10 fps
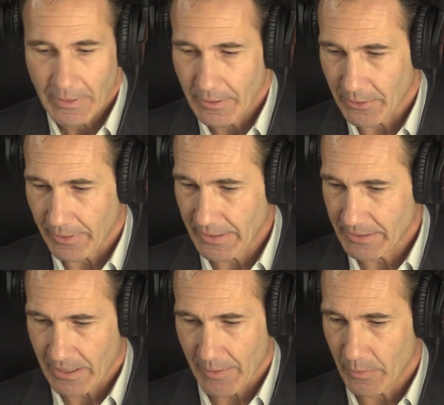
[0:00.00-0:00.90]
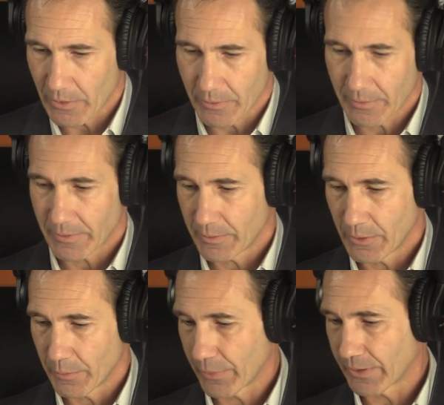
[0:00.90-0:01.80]
you know, anytime you
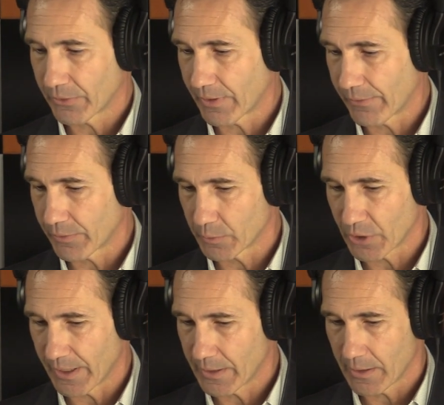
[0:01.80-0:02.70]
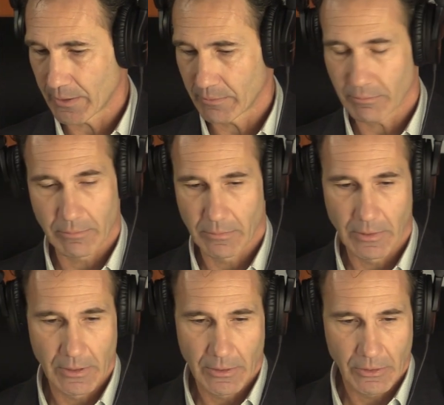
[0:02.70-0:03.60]
you bring stuff from China and
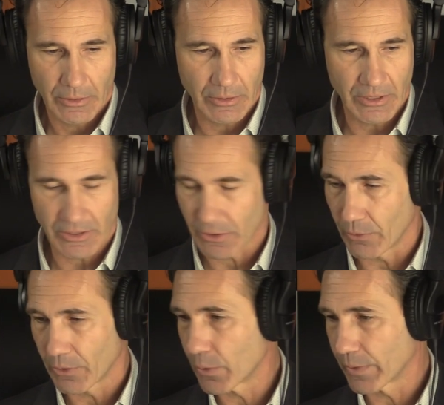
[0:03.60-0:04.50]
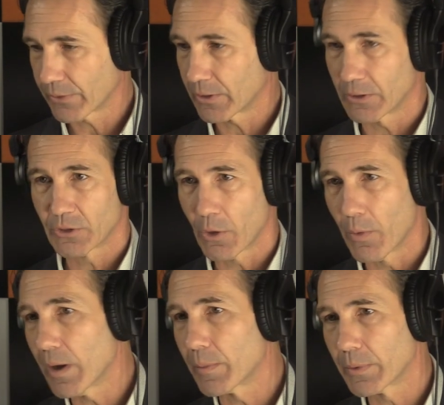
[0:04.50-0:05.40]
you just don't know what's going to show
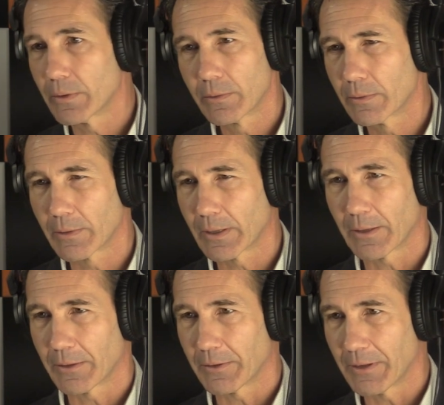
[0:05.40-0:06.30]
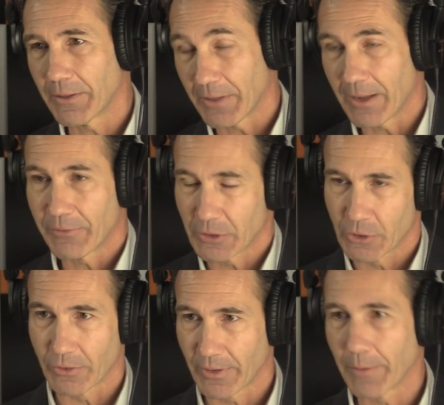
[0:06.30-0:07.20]
up, and if it
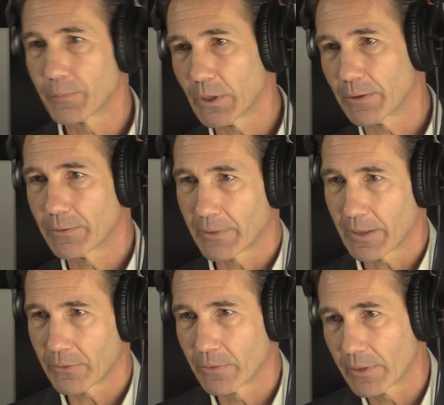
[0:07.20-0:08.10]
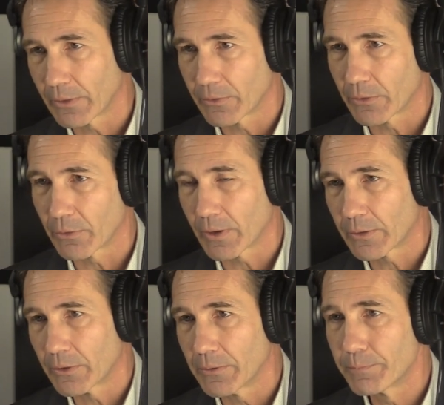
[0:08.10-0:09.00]
shows up you don't. That's the trick
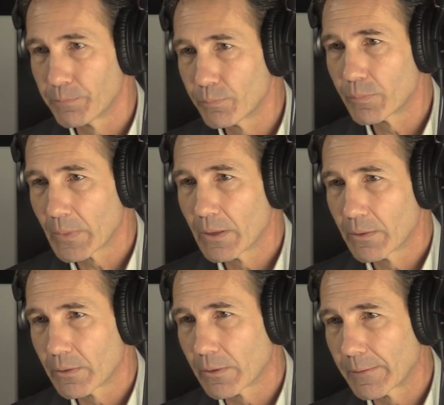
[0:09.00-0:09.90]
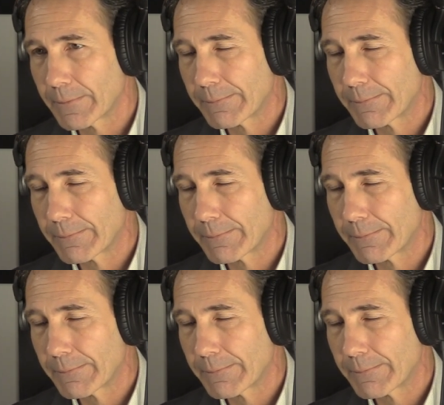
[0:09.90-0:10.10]
too. Yeah, and